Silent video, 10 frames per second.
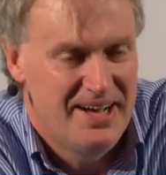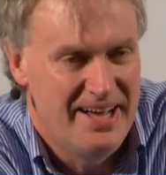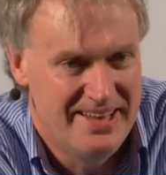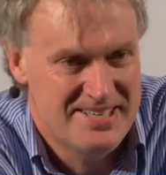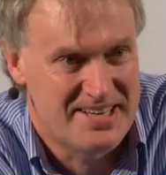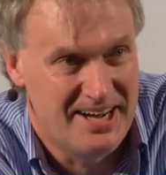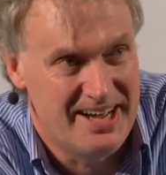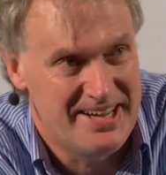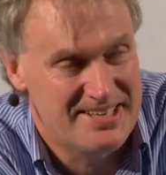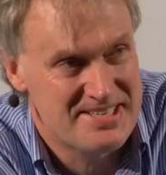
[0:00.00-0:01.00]
And this
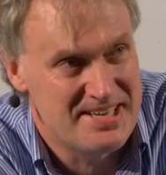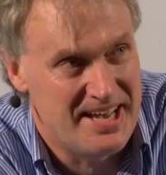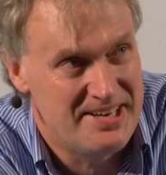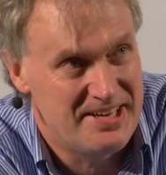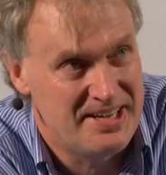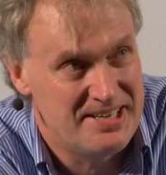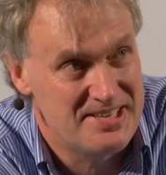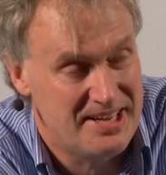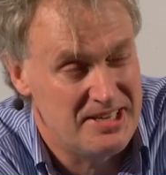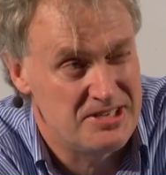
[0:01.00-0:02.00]
guy said
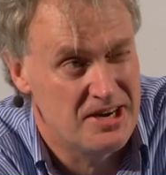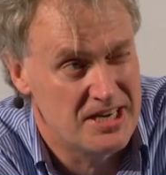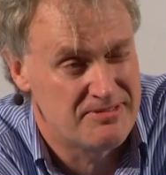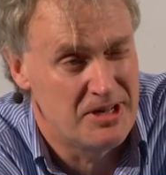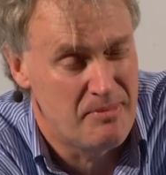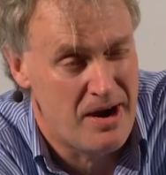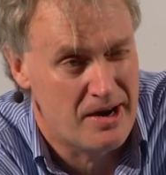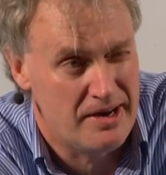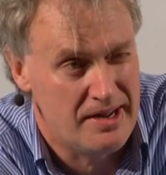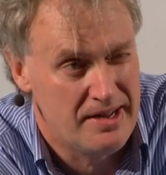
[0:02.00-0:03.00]
he's in charge of all
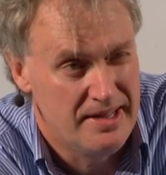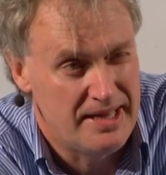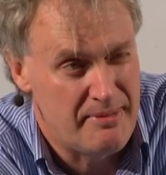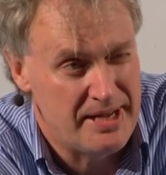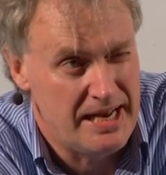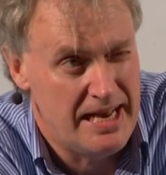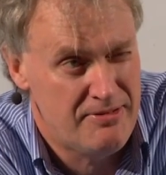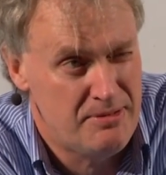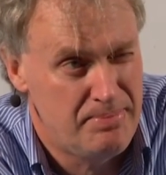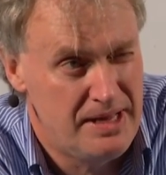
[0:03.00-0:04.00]
marketing. They make
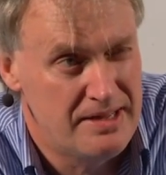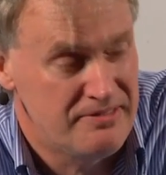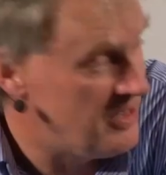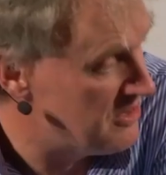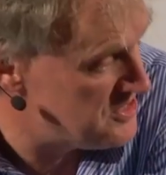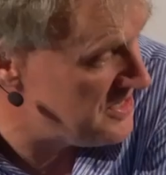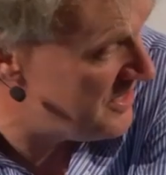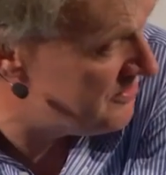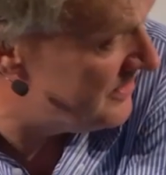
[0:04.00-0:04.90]
$11 billion a year,